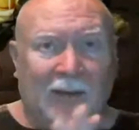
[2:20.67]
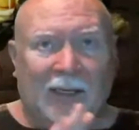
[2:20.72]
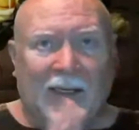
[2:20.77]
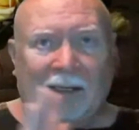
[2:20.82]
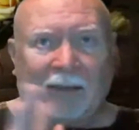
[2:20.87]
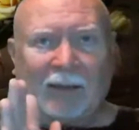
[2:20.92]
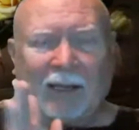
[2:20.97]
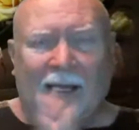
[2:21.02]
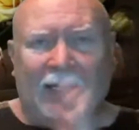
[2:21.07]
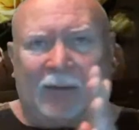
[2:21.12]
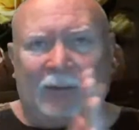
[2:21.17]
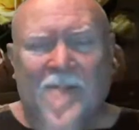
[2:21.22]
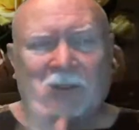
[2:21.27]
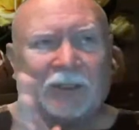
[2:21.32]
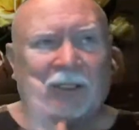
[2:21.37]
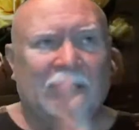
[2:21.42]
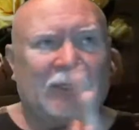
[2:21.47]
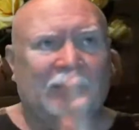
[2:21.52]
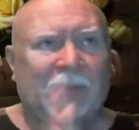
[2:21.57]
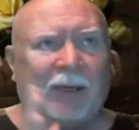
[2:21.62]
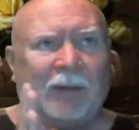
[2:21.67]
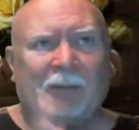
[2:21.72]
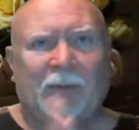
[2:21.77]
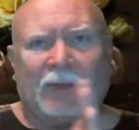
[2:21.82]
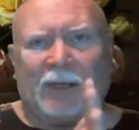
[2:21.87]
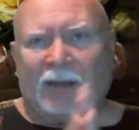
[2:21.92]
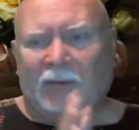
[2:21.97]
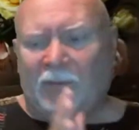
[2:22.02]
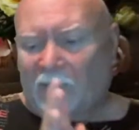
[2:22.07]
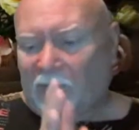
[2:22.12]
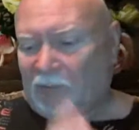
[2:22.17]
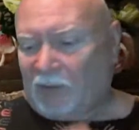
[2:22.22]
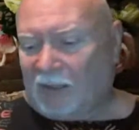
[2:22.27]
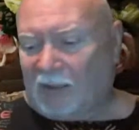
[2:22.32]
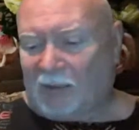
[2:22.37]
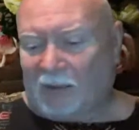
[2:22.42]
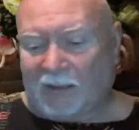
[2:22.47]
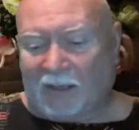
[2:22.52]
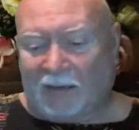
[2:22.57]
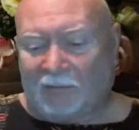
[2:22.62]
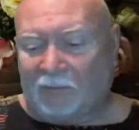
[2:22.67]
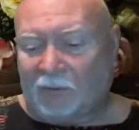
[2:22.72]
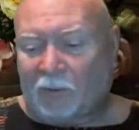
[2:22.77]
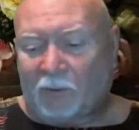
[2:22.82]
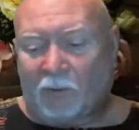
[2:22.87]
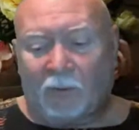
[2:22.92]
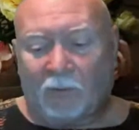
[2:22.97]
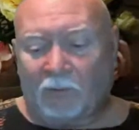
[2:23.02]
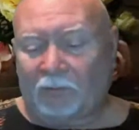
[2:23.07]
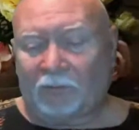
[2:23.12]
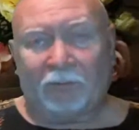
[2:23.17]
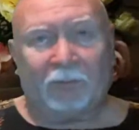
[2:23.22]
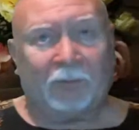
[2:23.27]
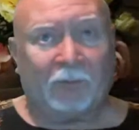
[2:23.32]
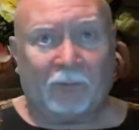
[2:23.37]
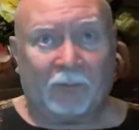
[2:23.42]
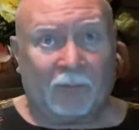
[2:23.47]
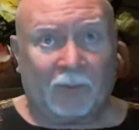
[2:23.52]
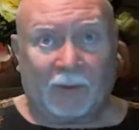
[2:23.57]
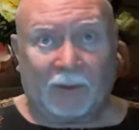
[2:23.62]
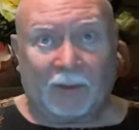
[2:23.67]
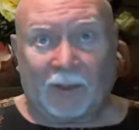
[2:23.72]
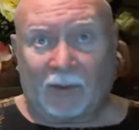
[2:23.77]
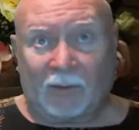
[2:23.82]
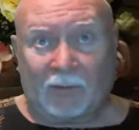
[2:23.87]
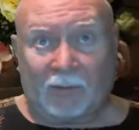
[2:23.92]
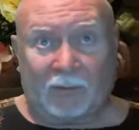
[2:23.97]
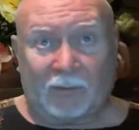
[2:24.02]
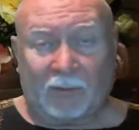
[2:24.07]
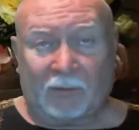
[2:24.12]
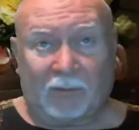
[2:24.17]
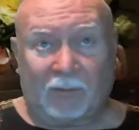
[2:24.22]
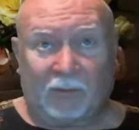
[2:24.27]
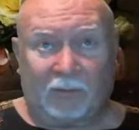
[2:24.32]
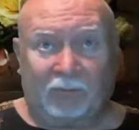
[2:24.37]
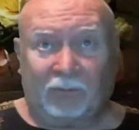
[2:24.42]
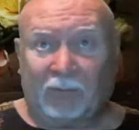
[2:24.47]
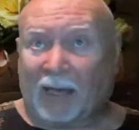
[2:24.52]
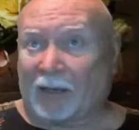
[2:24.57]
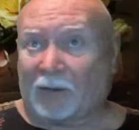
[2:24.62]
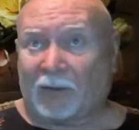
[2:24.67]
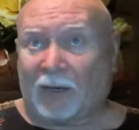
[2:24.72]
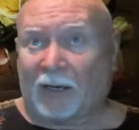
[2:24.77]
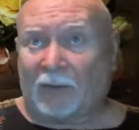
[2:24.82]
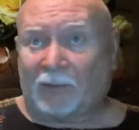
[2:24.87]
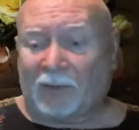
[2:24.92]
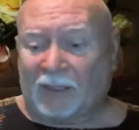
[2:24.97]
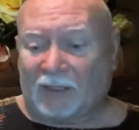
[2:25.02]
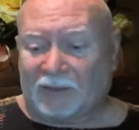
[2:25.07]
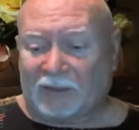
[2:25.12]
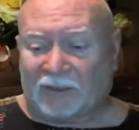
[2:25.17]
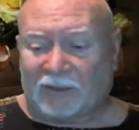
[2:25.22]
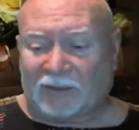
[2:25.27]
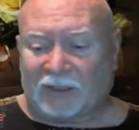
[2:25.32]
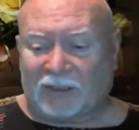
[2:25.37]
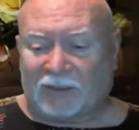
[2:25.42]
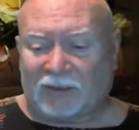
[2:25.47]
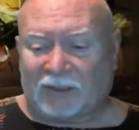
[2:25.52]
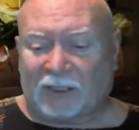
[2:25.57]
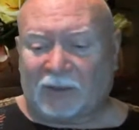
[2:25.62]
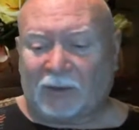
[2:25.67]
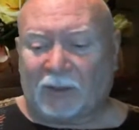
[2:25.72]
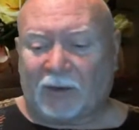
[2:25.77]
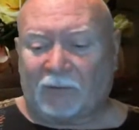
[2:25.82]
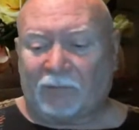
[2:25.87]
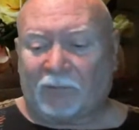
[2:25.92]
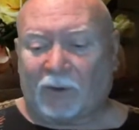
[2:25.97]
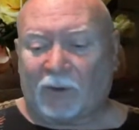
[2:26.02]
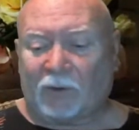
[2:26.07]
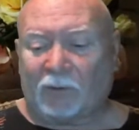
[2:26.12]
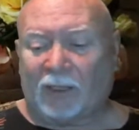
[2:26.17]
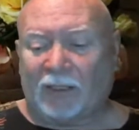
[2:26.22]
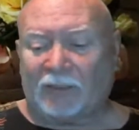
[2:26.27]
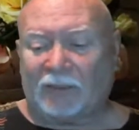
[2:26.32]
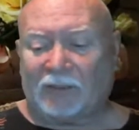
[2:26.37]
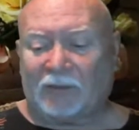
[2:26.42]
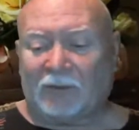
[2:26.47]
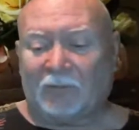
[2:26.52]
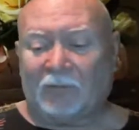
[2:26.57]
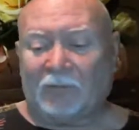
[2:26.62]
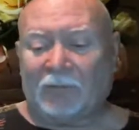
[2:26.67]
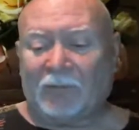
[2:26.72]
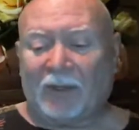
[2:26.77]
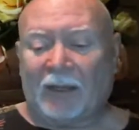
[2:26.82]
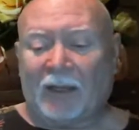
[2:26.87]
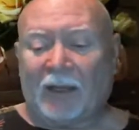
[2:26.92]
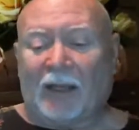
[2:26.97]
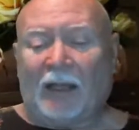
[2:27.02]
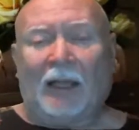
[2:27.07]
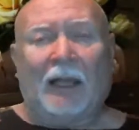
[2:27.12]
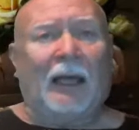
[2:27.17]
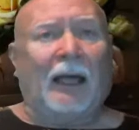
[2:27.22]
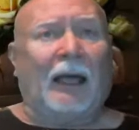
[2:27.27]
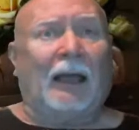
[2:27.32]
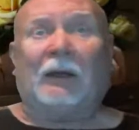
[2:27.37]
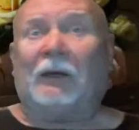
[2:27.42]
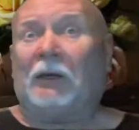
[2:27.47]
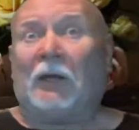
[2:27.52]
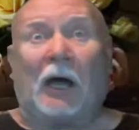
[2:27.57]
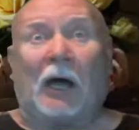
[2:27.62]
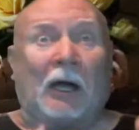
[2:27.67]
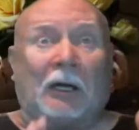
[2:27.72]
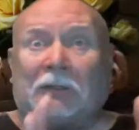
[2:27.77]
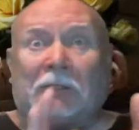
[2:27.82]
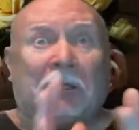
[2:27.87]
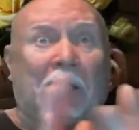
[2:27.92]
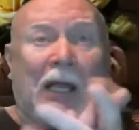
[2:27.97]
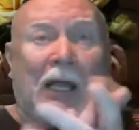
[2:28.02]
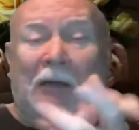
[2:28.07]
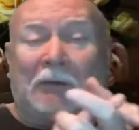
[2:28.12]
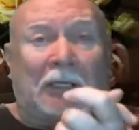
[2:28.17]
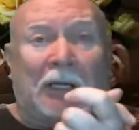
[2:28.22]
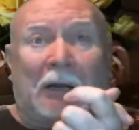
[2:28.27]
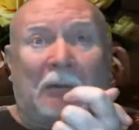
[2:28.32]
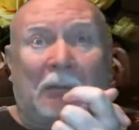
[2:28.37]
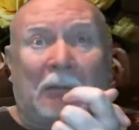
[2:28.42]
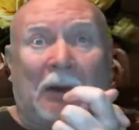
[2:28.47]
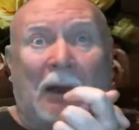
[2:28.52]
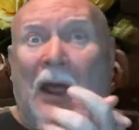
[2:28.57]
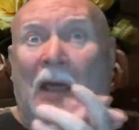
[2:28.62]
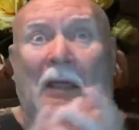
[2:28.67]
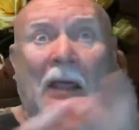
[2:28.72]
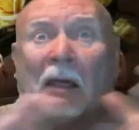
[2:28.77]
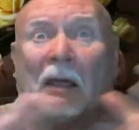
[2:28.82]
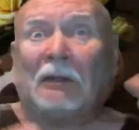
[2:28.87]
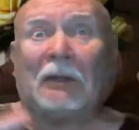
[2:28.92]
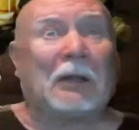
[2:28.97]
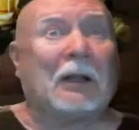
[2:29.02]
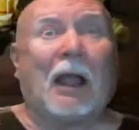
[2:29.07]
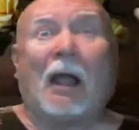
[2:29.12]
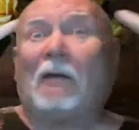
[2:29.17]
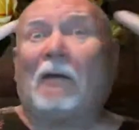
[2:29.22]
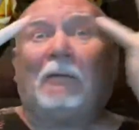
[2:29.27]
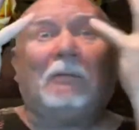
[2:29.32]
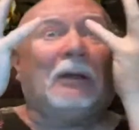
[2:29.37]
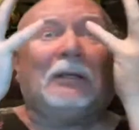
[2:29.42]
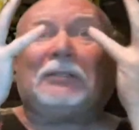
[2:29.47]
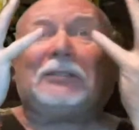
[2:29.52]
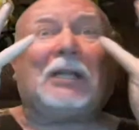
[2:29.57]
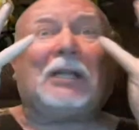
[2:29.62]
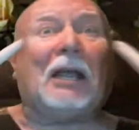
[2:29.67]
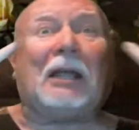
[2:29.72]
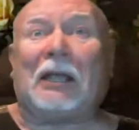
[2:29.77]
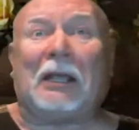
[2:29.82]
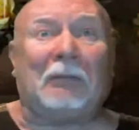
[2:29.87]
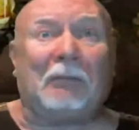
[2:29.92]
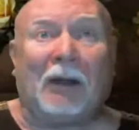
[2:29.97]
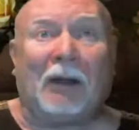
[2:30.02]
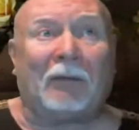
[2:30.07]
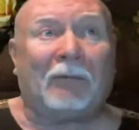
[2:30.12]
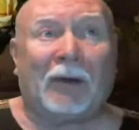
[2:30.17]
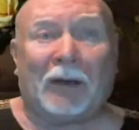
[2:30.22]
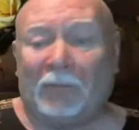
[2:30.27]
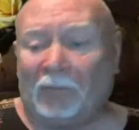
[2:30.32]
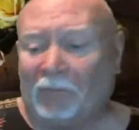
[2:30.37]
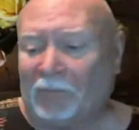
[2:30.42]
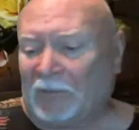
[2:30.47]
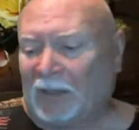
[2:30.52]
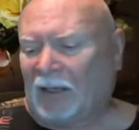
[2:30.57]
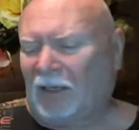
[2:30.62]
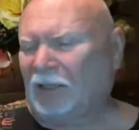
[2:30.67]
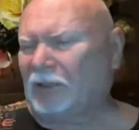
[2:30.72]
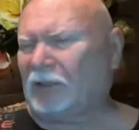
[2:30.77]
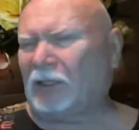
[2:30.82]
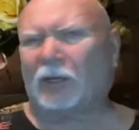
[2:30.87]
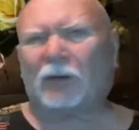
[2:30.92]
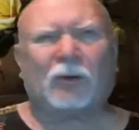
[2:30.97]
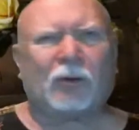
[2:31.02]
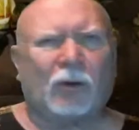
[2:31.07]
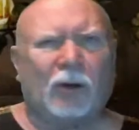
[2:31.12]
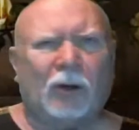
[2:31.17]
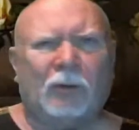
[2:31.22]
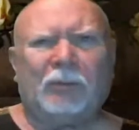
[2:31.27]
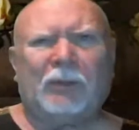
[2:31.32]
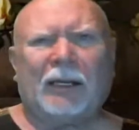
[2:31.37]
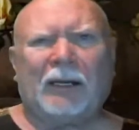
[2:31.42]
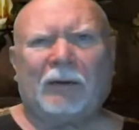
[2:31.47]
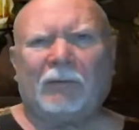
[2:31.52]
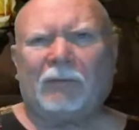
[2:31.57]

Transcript: 90% of the people that have an opinion have no background this. It's just they're looking for a reason not to have to comply. The government's taking my freedom. There's a group down in